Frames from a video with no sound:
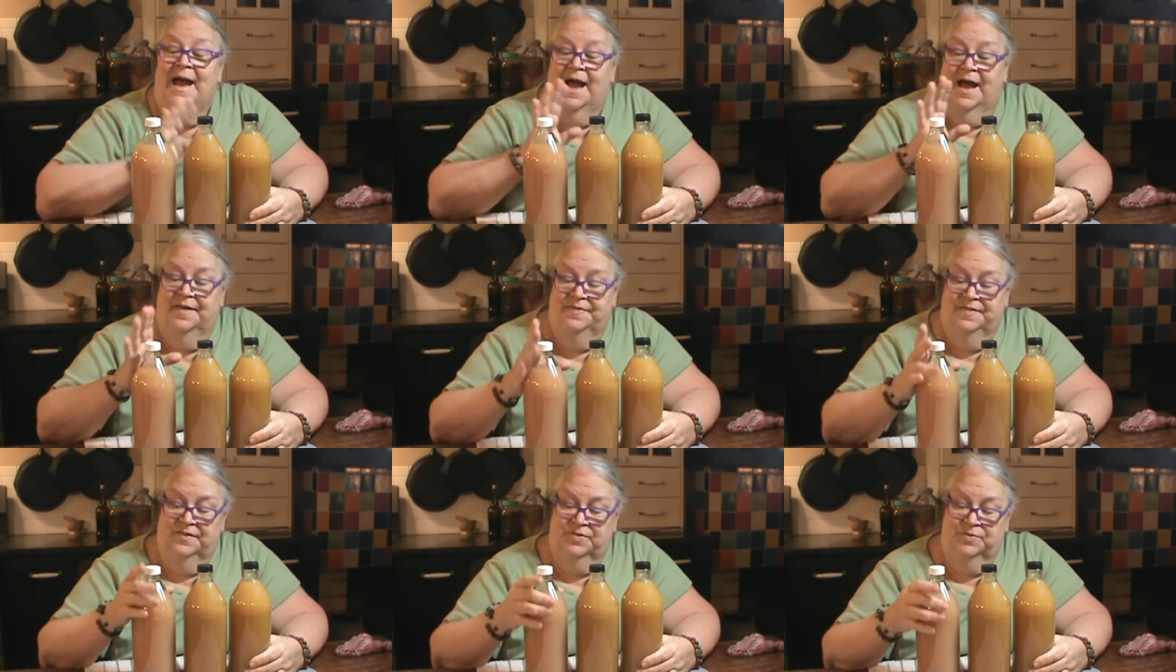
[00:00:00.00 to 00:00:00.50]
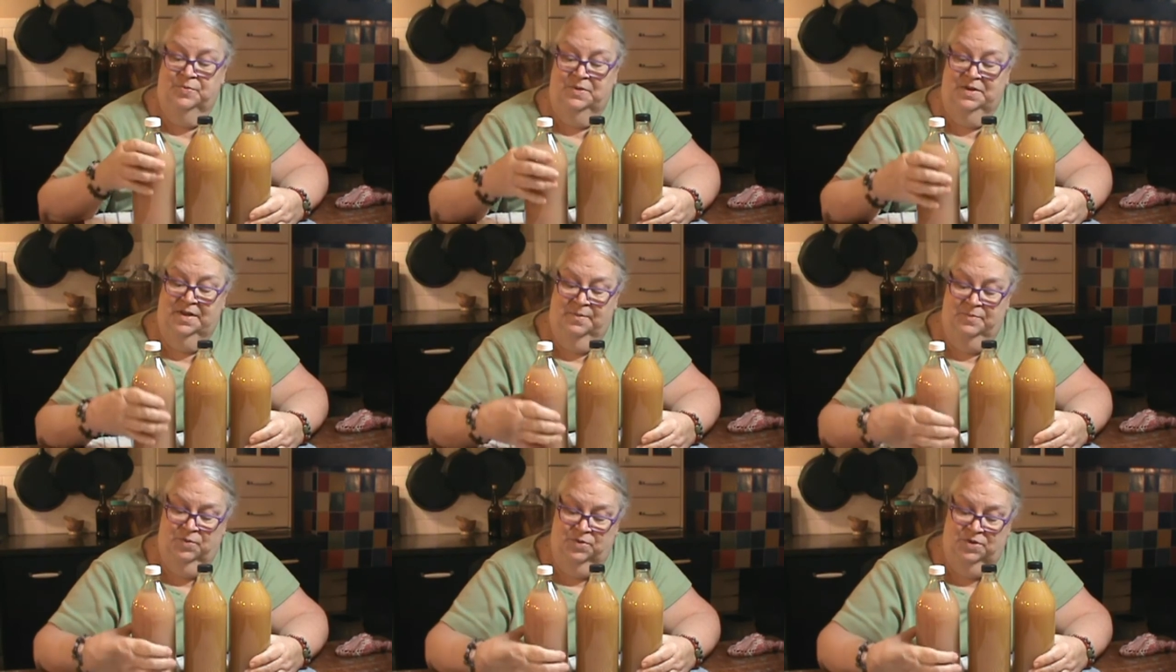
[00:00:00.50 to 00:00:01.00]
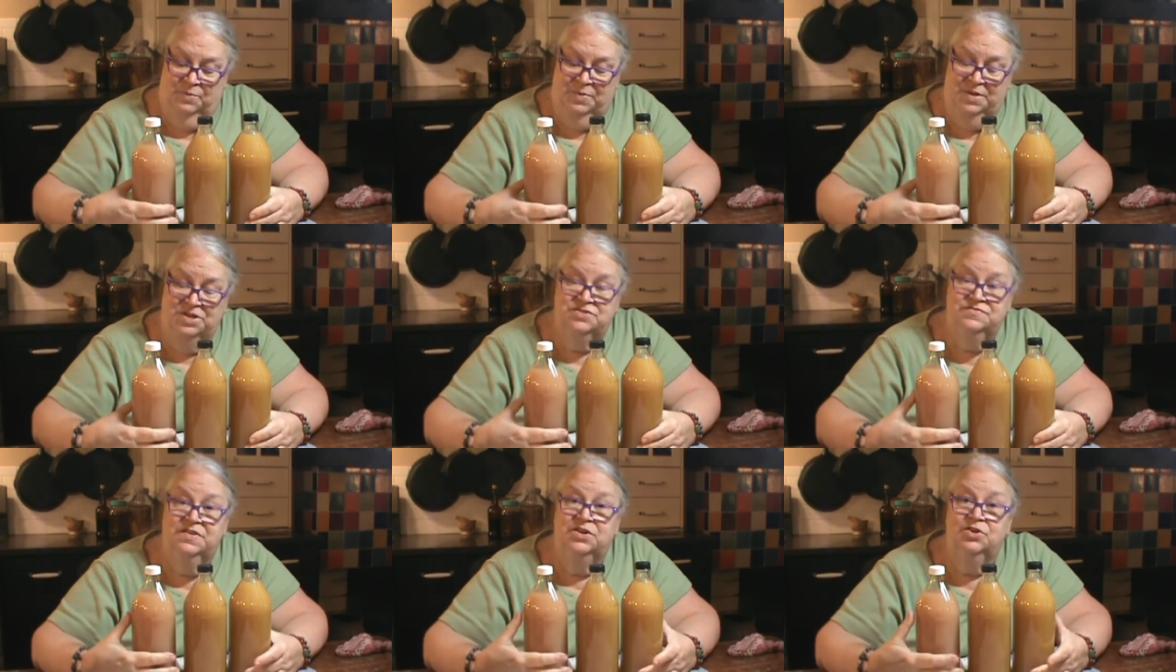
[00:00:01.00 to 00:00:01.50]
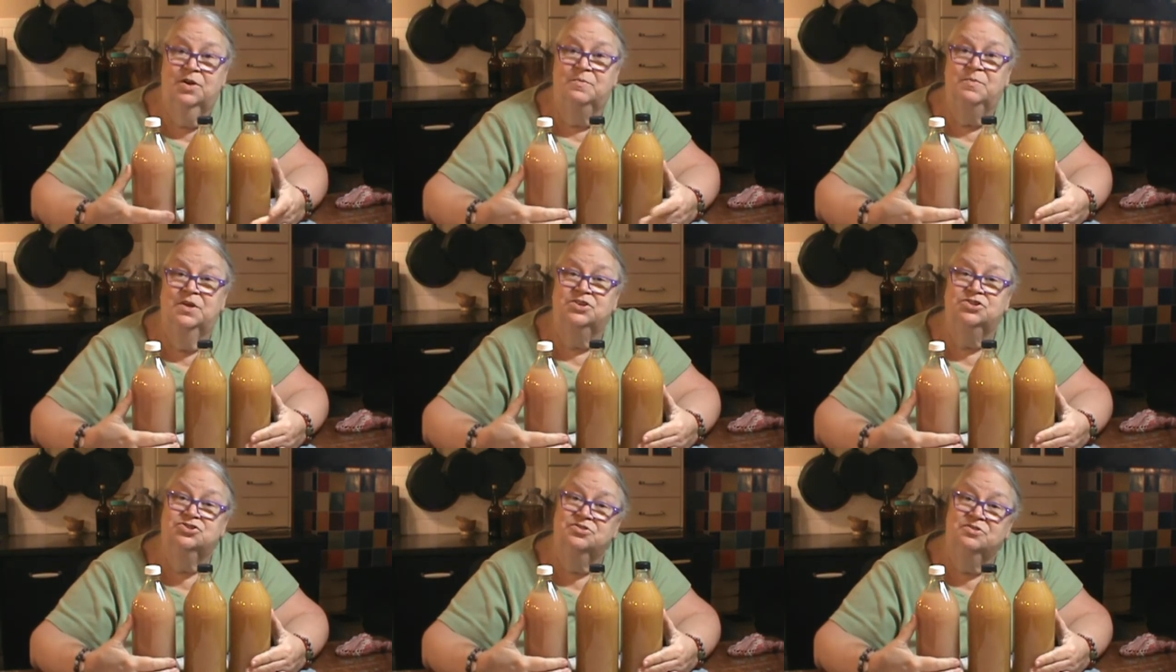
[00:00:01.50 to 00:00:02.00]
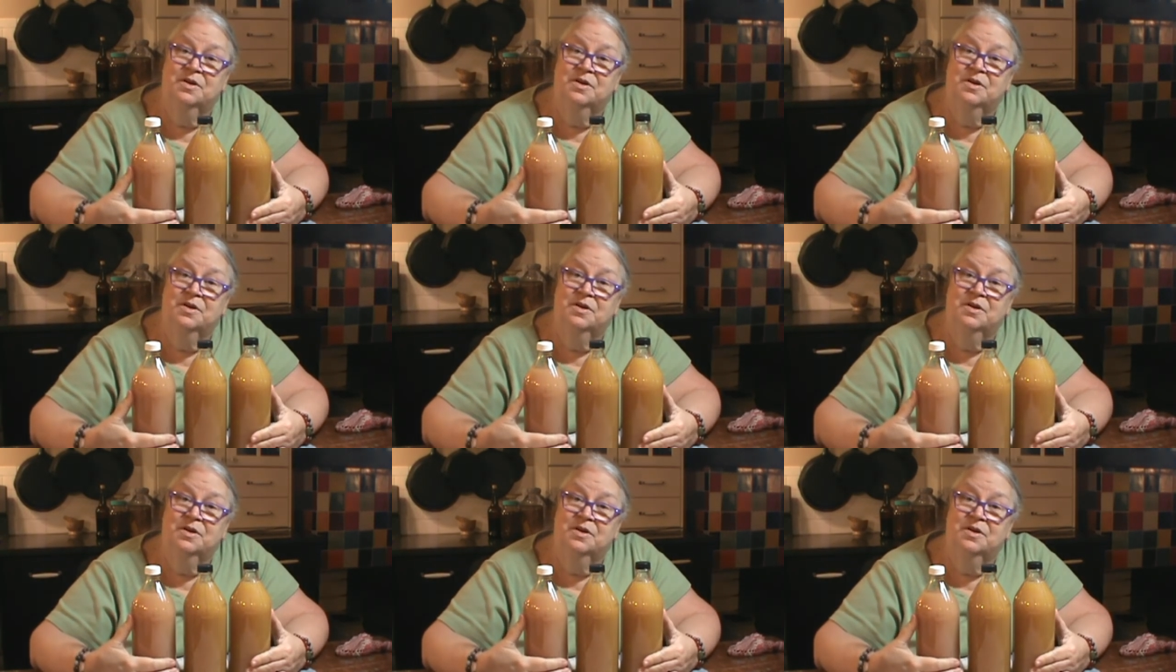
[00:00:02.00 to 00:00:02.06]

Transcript: And this one I'm going to peach vinegar. I'm not sure.